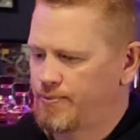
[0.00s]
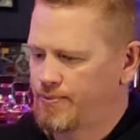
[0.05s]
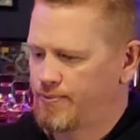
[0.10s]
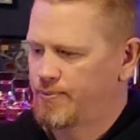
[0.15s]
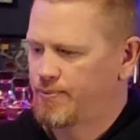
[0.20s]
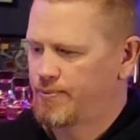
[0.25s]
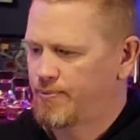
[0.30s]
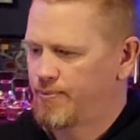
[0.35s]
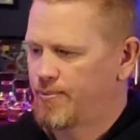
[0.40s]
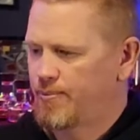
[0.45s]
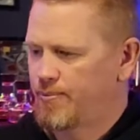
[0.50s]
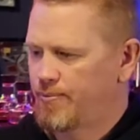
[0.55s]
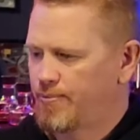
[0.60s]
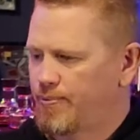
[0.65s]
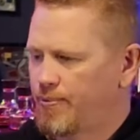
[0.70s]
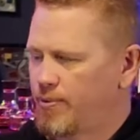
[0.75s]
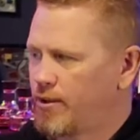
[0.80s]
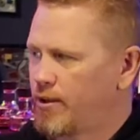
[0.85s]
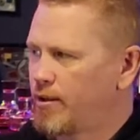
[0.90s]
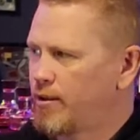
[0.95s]

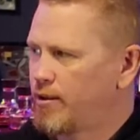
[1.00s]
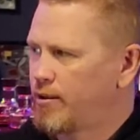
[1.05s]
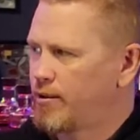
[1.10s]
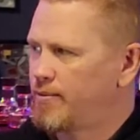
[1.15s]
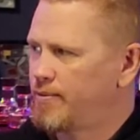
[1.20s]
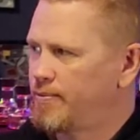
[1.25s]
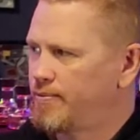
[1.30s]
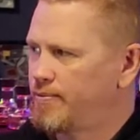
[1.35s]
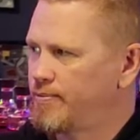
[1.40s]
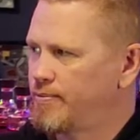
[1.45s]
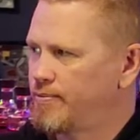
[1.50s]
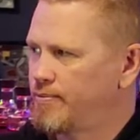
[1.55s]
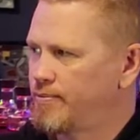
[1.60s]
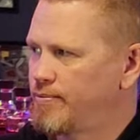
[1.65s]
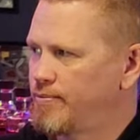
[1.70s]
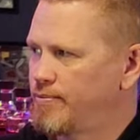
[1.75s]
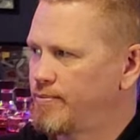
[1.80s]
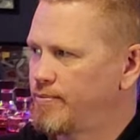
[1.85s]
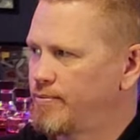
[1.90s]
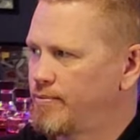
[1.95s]

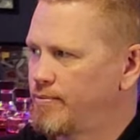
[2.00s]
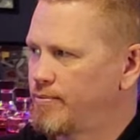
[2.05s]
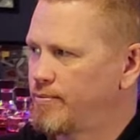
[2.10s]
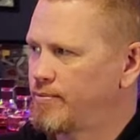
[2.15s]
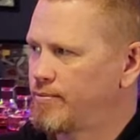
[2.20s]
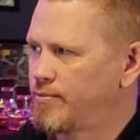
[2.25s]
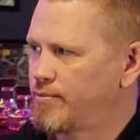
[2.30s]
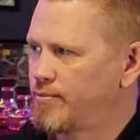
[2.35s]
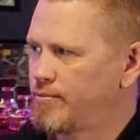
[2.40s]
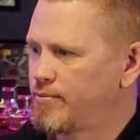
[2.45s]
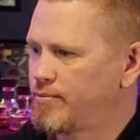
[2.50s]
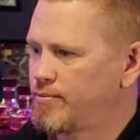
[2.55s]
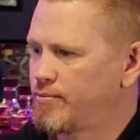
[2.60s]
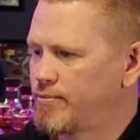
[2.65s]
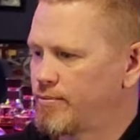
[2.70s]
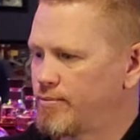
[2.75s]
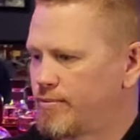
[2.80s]
[no speech]